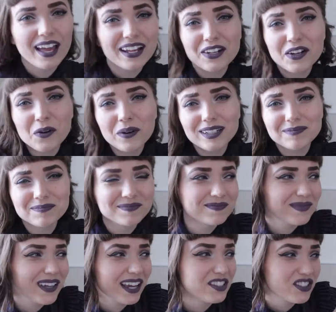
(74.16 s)
And you know what?
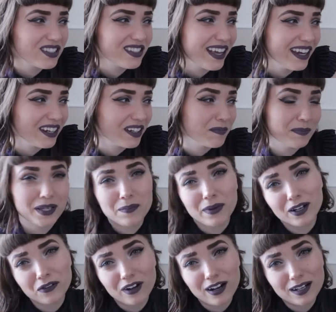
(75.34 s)
It's just hair. Be
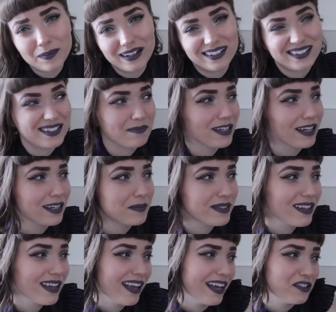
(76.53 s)
punk rock about it
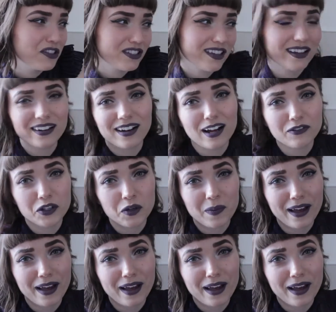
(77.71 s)
sometimes and just cut it off in your